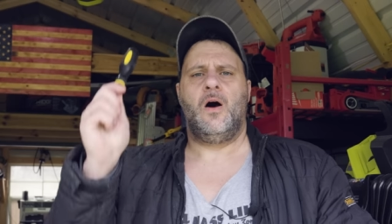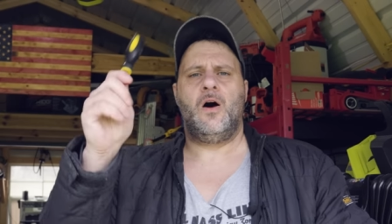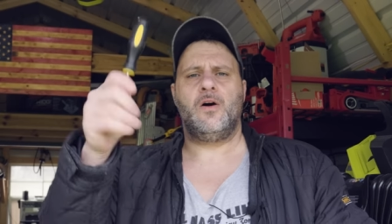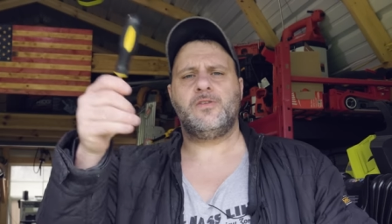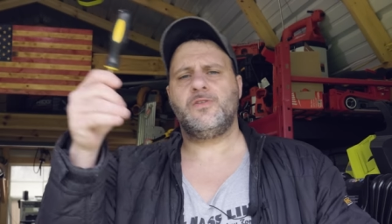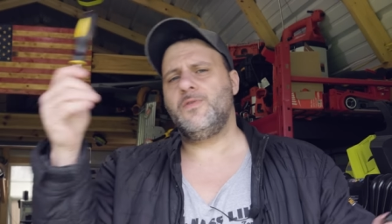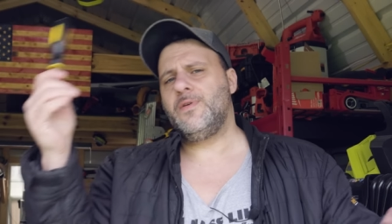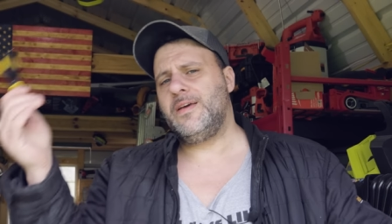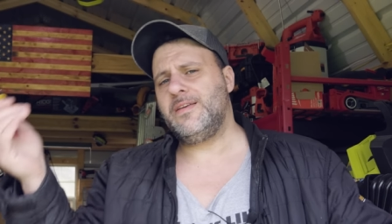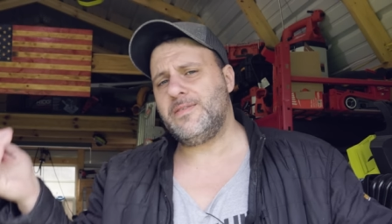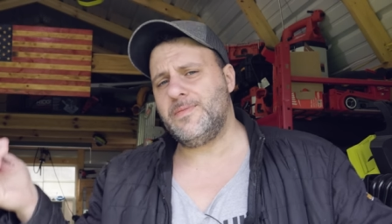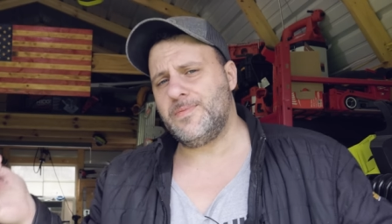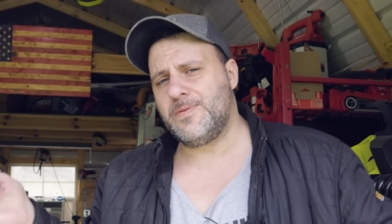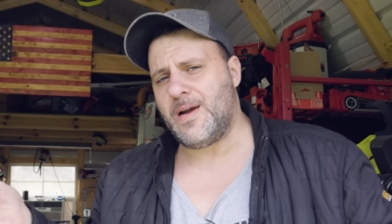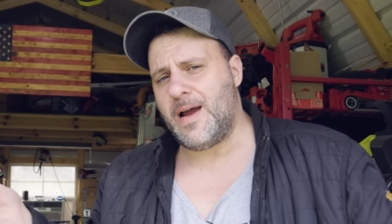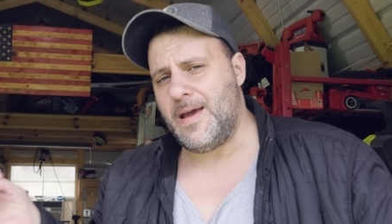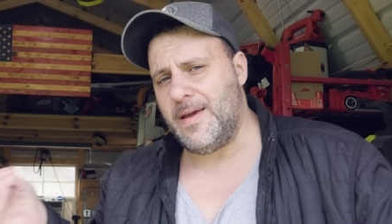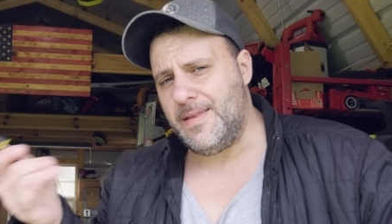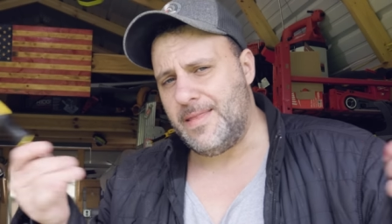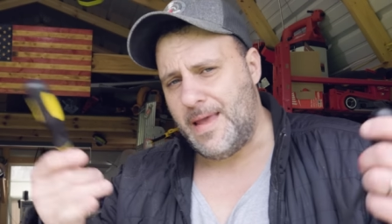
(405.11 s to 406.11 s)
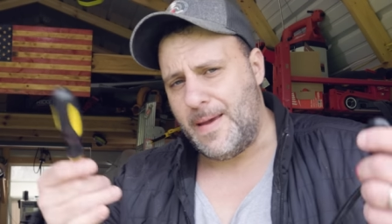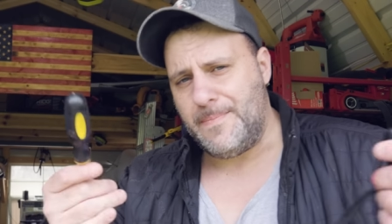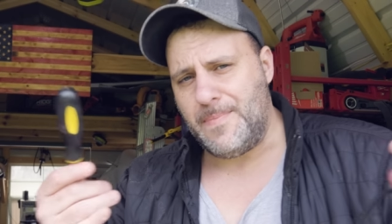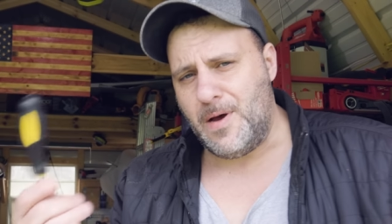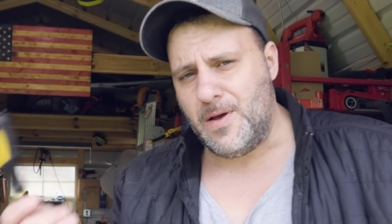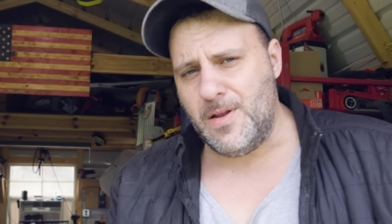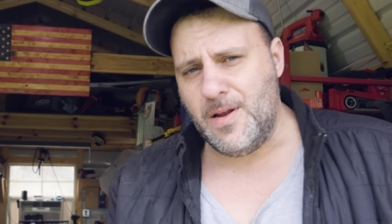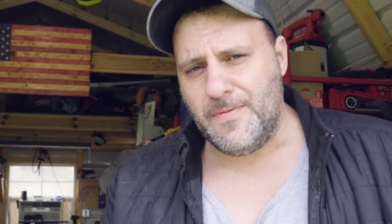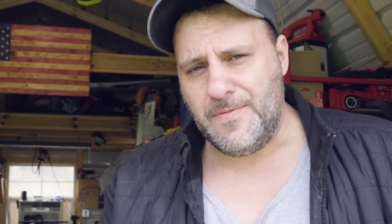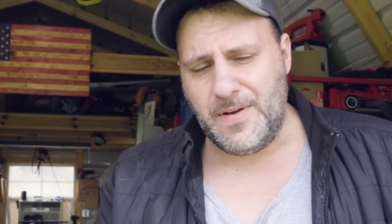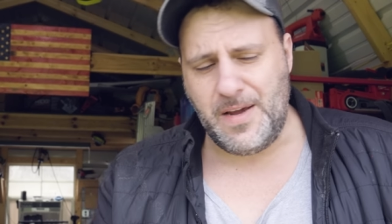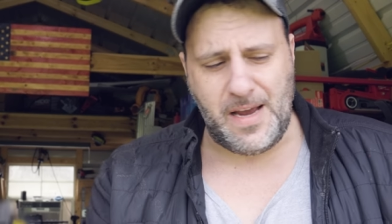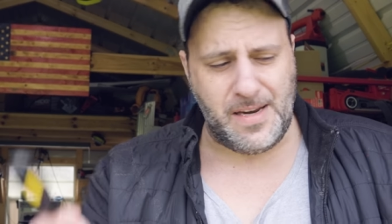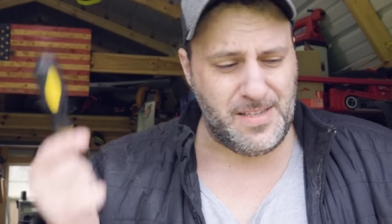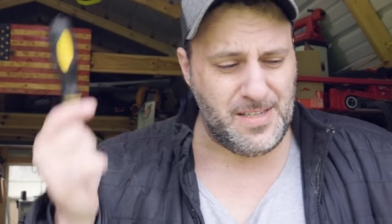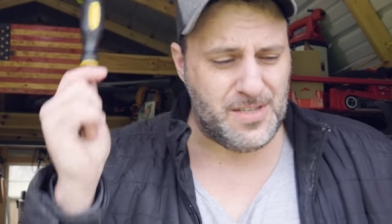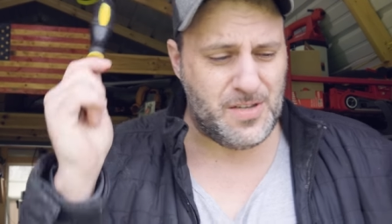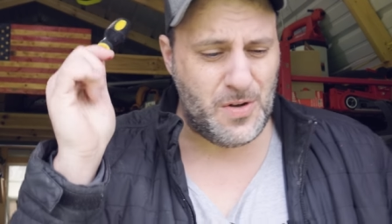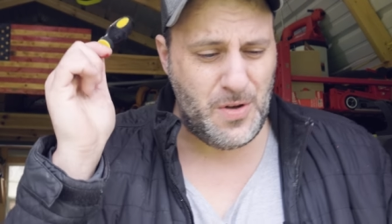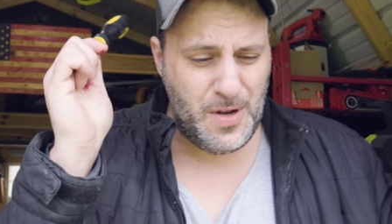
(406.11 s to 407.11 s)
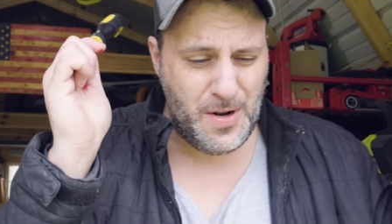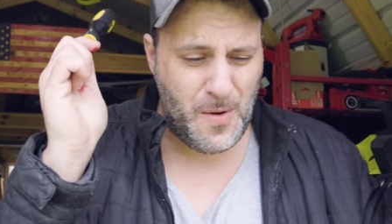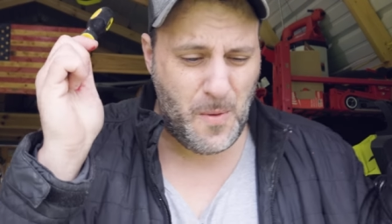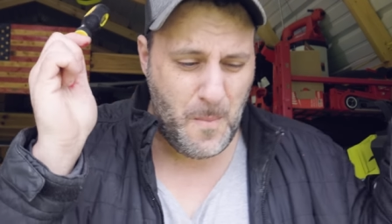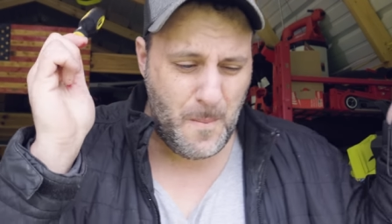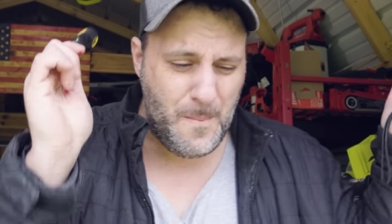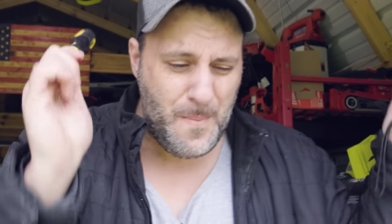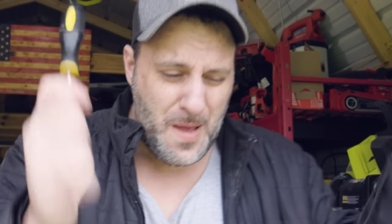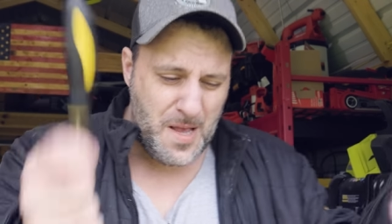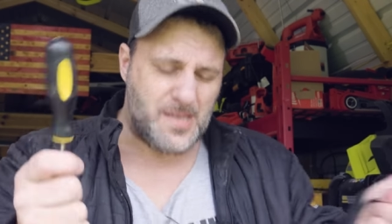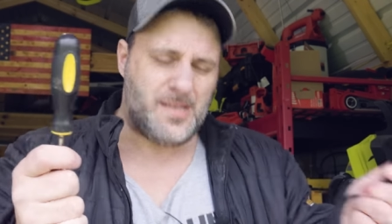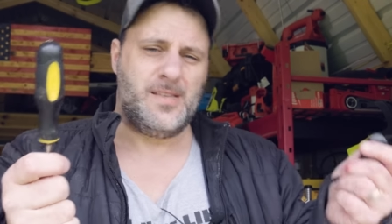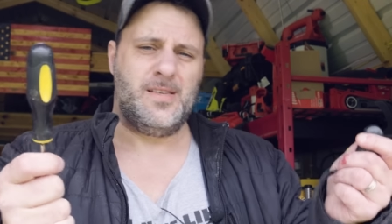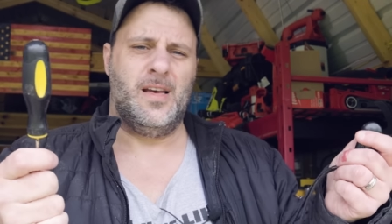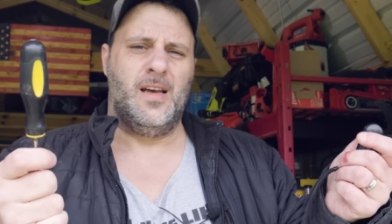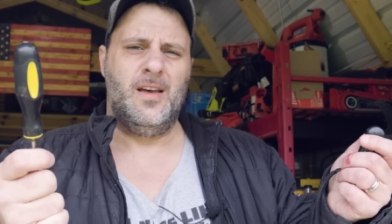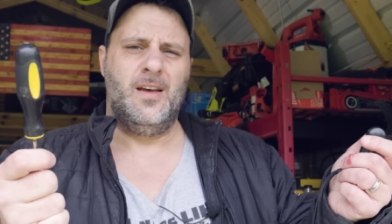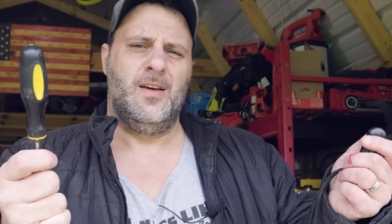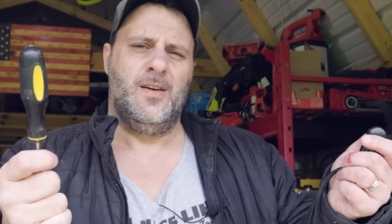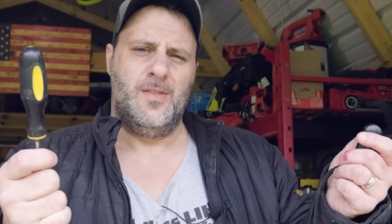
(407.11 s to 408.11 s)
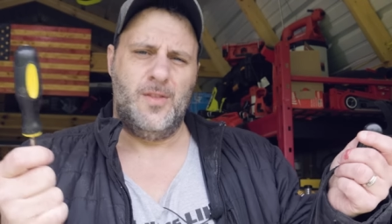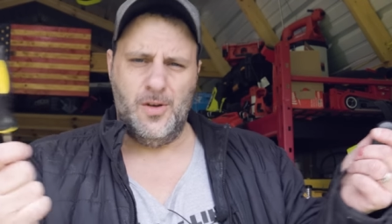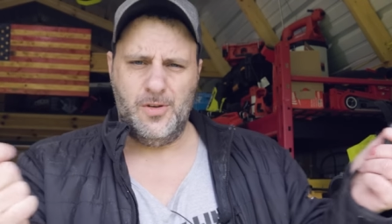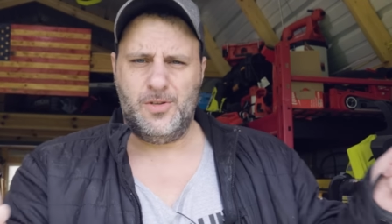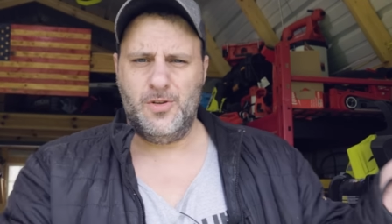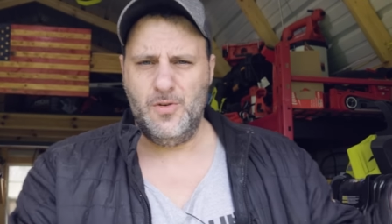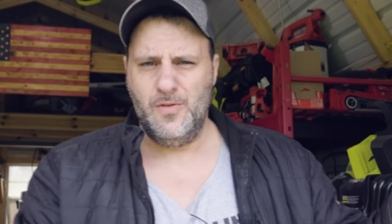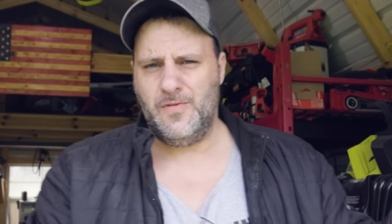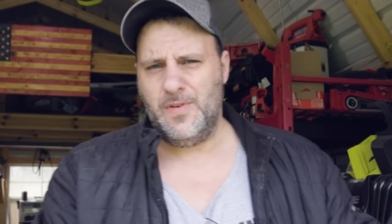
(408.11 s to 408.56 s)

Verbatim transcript: Also, get subscribed, hit that bell notification so you don't miss those new